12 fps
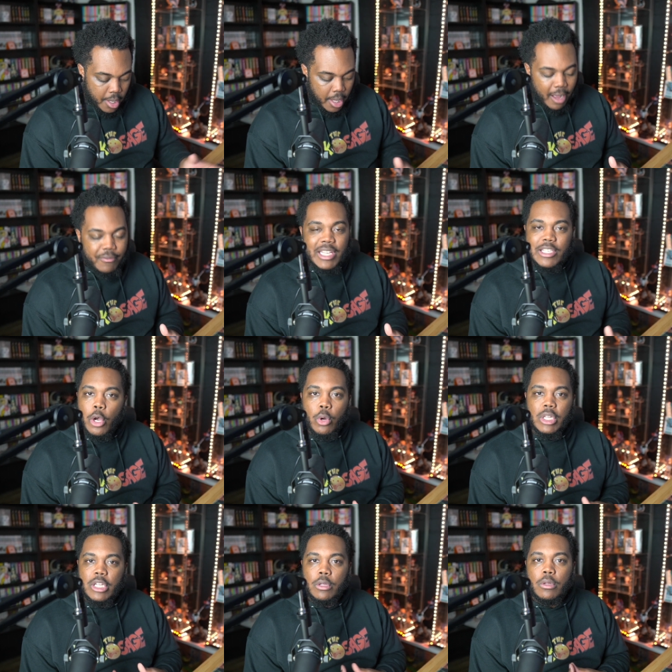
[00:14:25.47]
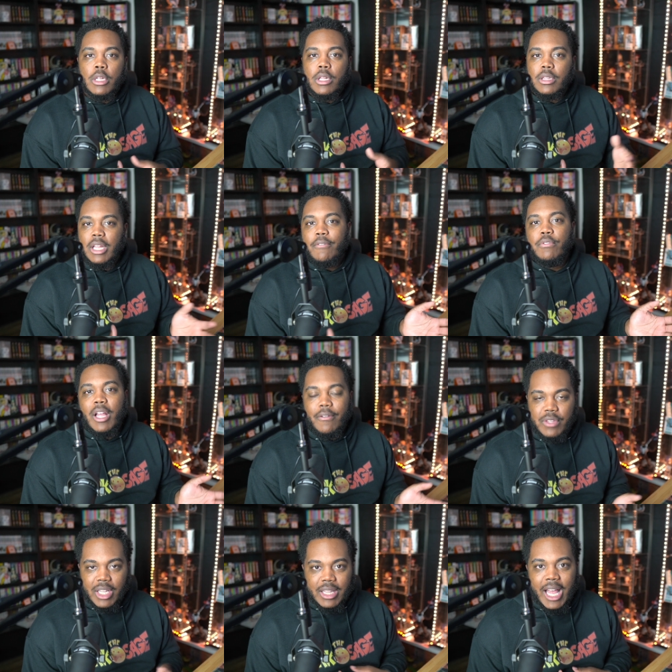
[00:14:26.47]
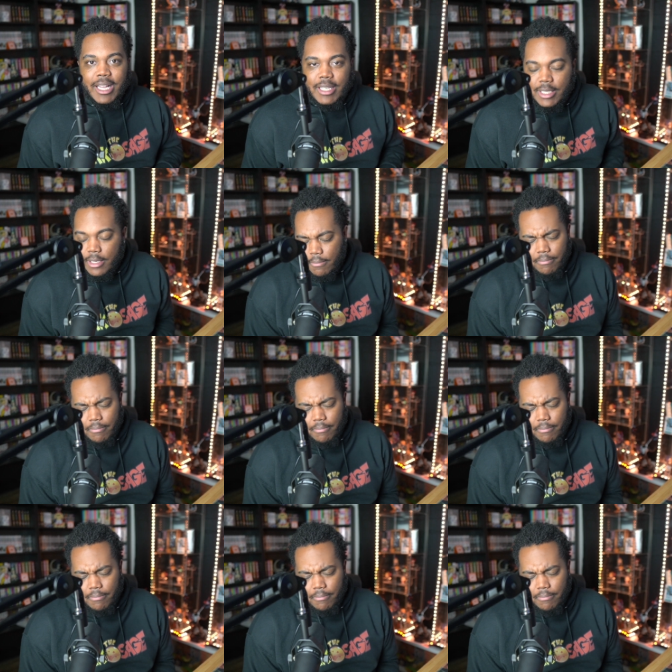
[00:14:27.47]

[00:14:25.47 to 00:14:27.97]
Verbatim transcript: of this whole little love love deluxe